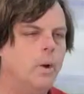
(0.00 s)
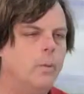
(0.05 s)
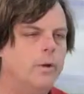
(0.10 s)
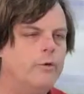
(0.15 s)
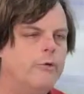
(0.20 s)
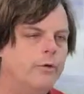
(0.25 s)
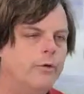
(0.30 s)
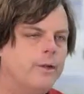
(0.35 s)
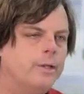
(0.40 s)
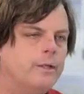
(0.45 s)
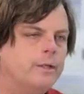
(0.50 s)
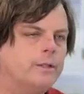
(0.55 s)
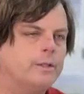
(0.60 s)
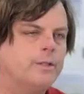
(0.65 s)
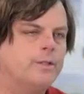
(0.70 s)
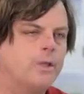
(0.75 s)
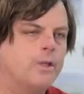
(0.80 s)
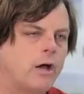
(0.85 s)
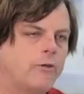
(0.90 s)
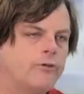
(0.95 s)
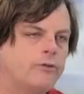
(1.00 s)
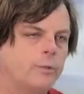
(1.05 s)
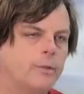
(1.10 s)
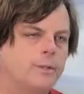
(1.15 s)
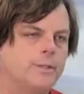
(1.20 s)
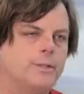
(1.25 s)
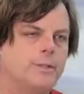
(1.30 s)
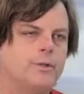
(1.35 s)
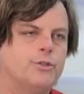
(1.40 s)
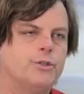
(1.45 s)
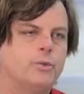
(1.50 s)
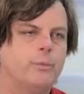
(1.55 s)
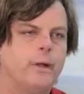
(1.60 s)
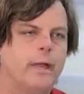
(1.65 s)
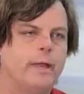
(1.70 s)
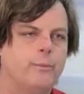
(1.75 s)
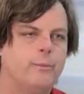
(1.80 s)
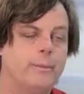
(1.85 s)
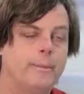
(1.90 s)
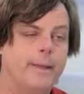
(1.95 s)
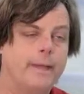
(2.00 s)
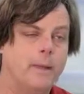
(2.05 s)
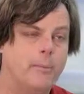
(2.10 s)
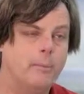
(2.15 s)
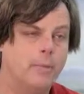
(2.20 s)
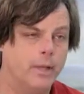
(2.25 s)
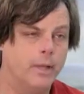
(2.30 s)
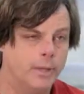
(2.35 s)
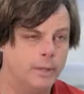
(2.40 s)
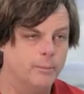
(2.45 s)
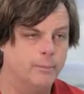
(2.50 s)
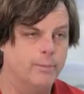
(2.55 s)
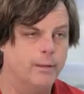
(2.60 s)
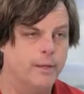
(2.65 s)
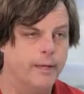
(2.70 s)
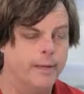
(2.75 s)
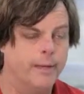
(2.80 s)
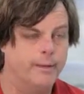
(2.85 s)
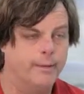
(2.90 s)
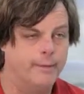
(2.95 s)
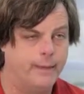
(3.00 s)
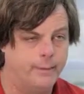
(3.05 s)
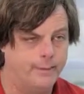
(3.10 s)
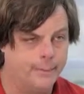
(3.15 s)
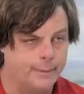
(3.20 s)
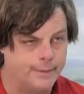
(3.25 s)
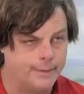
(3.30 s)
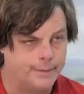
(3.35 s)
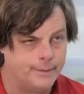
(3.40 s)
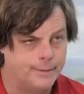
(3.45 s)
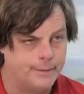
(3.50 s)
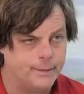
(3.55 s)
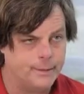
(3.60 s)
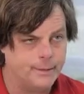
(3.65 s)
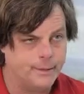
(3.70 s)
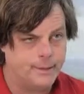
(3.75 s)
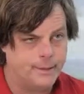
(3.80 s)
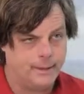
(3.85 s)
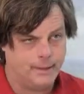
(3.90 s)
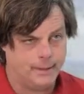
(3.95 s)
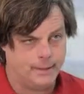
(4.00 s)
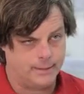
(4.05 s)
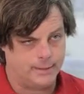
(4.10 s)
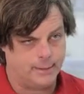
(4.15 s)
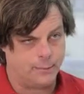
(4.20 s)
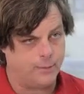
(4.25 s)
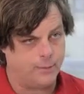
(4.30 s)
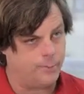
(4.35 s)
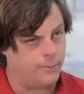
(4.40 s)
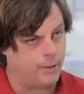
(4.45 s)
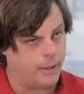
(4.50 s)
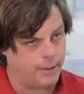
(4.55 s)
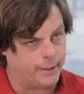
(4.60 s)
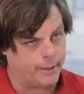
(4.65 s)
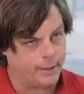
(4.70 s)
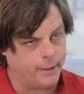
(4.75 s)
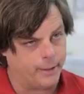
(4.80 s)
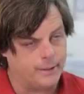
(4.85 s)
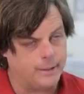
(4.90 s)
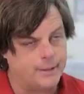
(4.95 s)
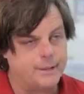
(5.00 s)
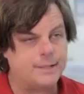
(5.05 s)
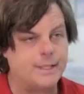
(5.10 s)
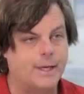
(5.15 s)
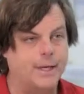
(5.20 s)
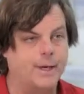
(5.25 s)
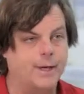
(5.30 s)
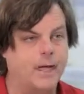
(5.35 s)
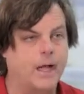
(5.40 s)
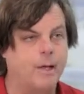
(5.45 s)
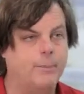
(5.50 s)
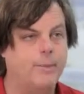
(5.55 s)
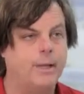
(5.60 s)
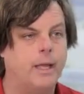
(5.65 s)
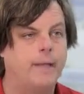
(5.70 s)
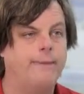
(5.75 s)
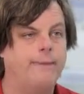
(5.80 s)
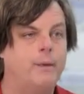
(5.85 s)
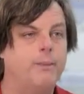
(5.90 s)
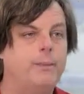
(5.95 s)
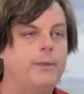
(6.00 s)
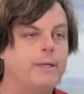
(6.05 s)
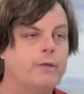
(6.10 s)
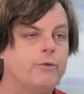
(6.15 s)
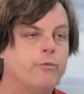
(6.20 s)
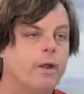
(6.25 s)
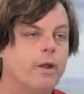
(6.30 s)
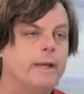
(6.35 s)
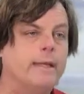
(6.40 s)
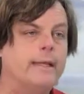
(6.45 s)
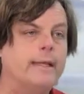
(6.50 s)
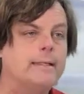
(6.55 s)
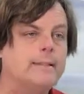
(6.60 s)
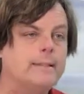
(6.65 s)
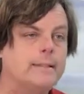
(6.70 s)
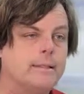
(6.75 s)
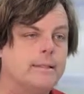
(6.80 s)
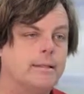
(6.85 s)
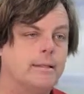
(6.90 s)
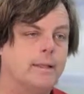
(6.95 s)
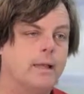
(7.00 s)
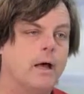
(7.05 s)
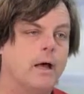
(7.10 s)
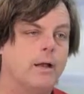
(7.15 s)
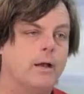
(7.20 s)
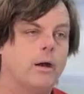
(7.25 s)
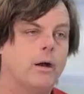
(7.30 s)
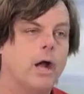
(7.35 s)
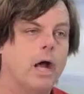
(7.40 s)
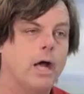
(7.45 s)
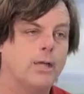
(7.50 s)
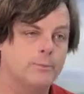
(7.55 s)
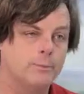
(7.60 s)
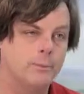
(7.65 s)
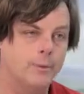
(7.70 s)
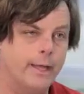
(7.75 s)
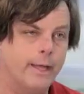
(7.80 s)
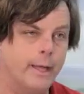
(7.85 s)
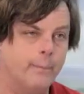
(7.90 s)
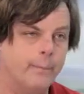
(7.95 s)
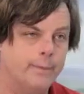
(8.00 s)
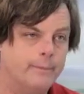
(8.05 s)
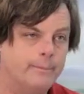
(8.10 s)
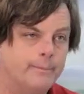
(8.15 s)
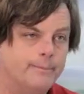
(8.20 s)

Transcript: We've written the software in such a way that we make it plug and play. What that means is that we plug it in, set it up, and then we can run it instantly on our Osmo app.